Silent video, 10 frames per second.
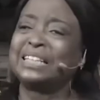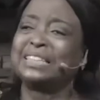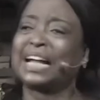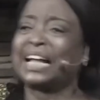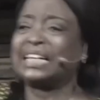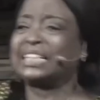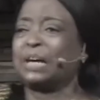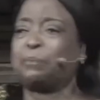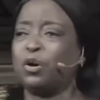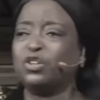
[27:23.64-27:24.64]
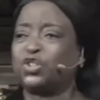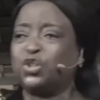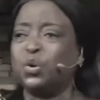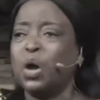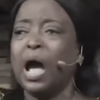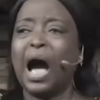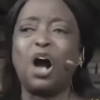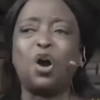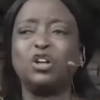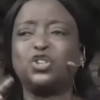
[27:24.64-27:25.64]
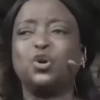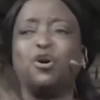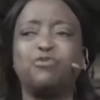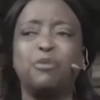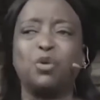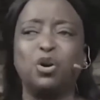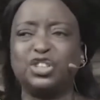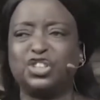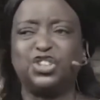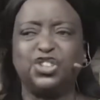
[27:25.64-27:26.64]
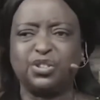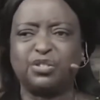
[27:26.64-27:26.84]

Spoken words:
that can disappoint you and cut you off from God is Jesus.